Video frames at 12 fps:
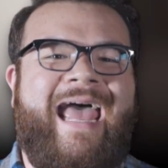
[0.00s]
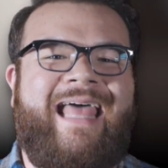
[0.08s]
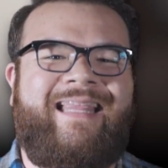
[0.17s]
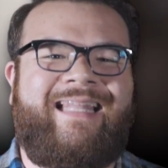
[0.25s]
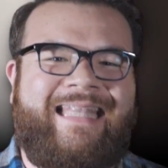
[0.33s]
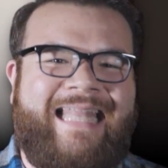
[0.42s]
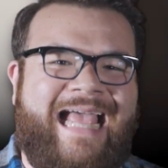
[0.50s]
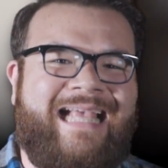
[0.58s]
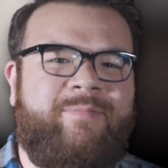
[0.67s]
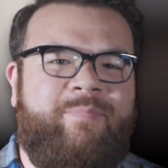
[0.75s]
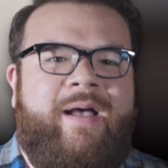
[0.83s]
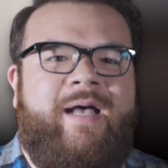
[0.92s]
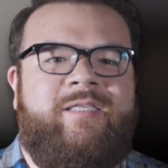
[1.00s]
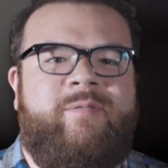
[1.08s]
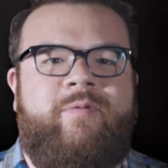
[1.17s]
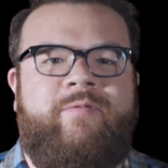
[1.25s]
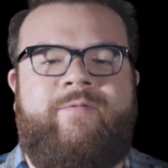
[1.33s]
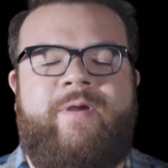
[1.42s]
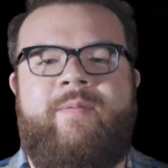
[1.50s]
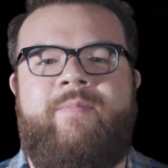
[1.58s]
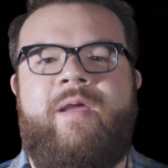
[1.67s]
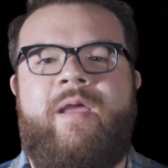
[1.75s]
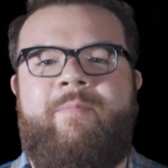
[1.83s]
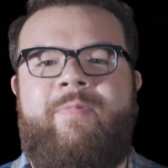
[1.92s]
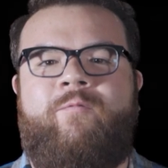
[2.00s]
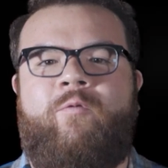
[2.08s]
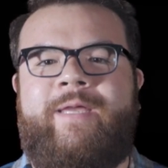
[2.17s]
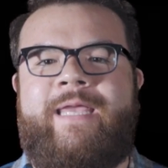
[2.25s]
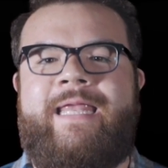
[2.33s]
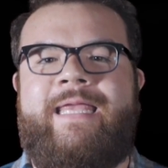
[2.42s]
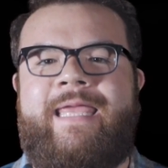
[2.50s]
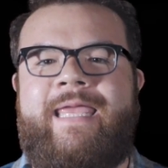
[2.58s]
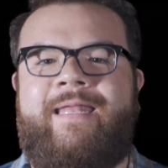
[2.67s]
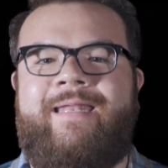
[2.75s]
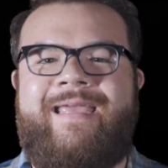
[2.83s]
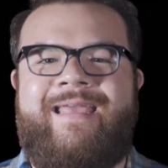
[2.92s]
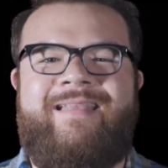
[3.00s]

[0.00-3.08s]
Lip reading: at the last possible frame before getting hit.